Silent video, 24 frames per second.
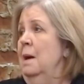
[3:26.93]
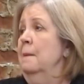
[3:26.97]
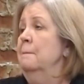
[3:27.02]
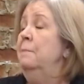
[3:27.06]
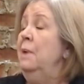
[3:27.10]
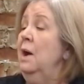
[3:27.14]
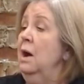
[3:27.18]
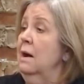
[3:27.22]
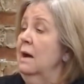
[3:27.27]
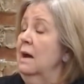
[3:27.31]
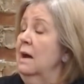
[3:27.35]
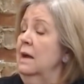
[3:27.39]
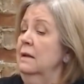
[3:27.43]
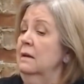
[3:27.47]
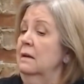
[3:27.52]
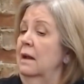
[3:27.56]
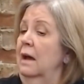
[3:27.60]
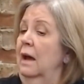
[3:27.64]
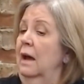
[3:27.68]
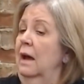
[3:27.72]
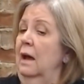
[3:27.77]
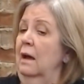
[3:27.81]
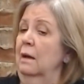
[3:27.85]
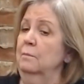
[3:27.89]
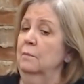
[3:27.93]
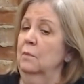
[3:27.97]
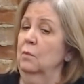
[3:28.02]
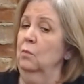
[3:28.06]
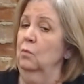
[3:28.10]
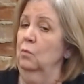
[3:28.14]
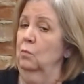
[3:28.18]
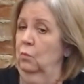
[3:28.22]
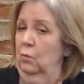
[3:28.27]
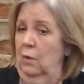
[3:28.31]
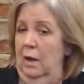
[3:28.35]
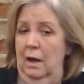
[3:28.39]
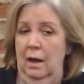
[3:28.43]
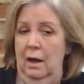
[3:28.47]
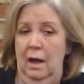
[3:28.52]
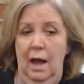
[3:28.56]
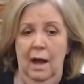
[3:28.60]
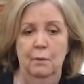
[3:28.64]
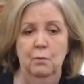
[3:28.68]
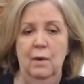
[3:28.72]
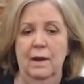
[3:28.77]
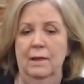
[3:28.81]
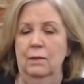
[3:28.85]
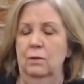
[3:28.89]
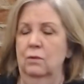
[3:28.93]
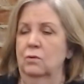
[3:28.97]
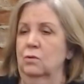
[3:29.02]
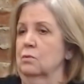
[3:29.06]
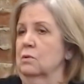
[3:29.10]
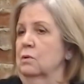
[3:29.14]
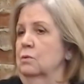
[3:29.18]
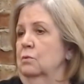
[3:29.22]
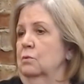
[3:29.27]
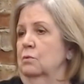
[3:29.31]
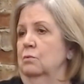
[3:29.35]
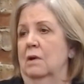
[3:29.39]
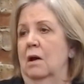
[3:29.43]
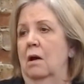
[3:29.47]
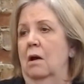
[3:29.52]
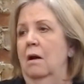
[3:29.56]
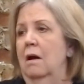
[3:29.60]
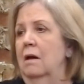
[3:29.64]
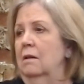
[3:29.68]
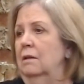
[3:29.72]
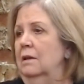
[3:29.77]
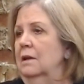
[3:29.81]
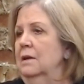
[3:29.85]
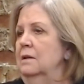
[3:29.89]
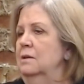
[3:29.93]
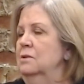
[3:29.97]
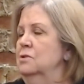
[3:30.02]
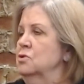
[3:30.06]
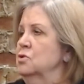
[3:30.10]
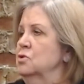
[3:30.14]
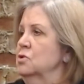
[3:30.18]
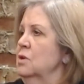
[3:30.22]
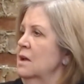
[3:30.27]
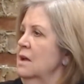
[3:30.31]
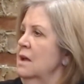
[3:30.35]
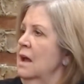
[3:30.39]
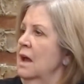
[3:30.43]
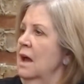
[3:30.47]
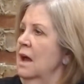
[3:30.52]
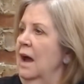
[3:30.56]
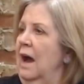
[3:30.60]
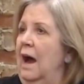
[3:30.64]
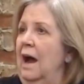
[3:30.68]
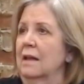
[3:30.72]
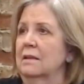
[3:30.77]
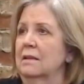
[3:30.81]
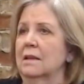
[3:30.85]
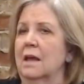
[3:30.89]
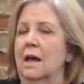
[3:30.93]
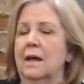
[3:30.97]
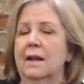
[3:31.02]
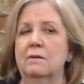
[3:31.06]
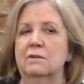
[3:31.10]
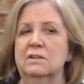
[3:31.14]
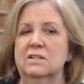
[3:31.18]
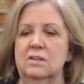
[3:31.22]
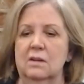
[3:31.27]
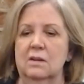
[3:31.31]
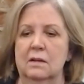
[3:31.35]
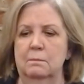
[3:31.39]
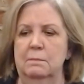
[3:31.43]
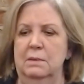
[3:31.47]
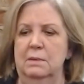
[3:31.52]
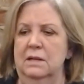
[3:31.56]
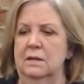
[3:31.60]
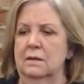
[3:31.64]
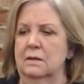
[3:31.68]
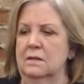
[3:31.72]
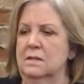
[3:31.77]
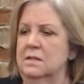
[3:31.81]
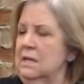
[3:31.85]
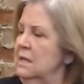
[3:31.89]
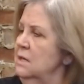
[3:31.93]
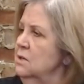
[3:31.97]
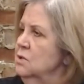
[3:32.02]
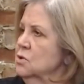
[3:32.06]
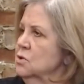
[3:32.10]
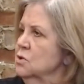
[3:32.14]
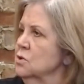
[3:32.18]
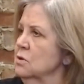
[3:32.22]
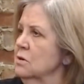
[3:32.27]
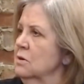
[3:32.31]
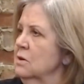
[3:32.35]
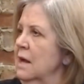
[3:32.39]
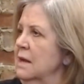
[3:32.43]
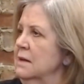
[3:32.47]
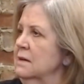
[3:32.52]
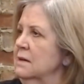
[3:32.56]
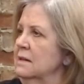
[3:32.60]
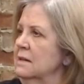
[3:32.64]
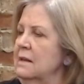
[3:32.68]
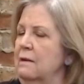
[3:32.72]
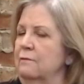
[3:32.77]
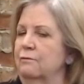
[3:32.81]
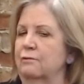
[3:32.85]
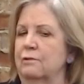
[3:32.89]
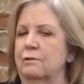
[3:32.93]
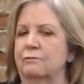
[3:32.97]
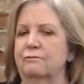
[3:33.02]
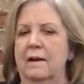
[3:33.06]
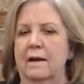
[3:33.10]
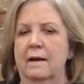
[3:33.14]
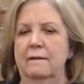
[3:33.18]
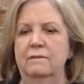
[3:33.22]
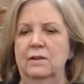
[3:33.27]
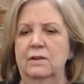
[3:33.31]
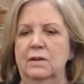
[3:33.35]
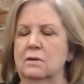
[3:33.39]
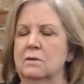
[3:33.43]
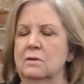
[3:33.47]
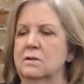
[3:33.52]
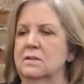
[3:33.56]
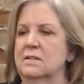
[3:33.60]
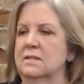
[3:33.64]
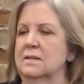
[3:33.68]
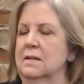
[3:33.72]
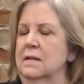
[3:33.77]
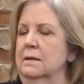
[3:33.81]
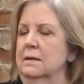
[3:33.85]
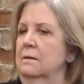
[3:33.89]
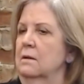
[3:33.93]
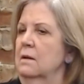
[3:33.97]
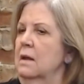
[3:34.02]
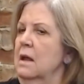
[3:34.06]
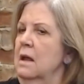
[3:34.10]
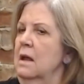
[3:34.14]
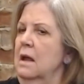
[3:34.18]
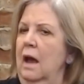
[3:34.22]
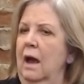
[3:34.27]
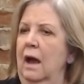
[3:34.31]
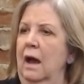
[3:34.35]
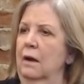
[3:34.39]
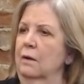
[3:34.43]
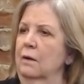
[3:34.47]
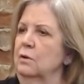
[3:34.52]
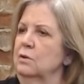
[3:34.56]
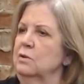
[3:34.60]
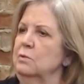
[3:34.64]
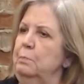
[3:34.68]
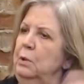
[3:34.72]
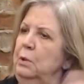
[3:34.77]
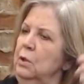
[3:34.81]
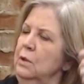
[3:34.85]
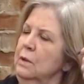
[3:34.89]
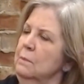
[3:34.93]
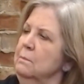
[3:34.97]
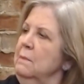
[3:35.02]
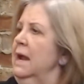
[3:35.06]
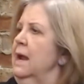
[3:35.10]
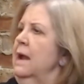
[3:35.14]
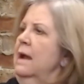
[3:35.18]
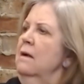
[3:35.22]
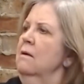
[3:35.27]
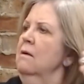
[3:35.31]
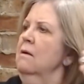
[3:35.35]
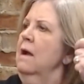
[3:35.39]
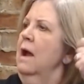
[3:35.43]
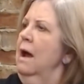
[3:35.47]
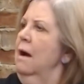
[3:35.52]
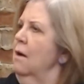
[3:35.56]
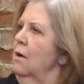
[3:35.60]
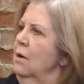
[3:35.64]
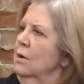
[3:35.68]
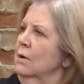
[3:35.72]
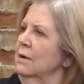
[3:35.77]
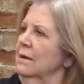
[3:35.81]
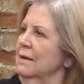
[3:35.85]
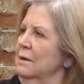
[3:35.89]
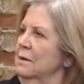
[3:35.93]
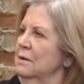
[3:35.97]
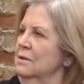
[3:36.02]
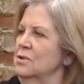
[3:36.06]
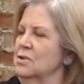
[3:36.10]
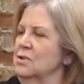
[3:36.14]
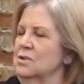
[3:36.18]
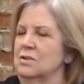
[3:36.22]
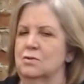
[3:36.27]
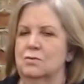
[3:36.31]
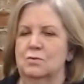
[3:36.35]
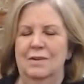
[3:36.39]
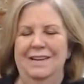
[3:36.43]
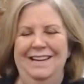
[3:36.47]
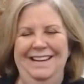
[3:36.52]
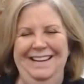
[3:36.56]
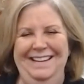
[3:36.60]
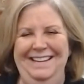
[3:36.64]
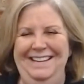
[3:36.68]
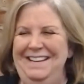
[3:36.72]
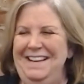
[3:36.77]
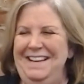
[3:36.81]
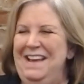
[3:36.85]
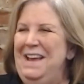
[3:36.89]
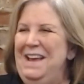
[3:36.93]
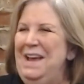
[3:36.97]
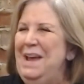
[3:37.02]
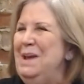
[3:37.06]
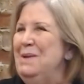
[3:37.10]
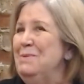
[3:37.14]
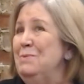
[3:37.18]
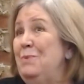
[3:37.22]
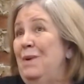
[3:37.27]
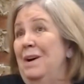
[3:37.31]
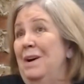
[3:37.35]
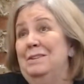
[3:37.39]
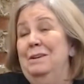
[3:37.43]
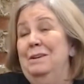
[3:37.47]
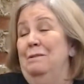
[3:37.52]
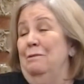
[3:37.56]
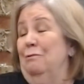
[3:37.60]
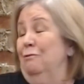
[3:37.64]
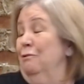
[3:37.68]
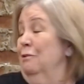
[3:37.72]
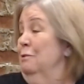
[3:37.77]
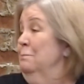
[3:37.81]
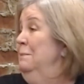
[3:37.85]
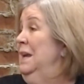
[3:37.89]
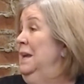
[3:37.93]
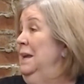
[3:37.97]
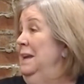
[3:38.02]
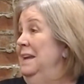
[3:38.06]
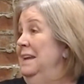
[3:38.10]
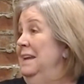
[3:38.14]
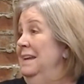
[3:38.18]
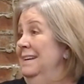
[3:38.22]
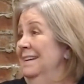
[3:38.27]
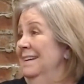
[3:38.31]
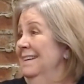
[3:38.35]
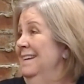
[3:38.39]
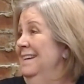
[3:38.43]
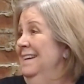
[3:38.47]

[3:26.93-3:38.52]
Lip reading: But I went through college. I thought I was going to be a teacher. I did that for 5 years, and I was pulling my hair out. It wasn't for me.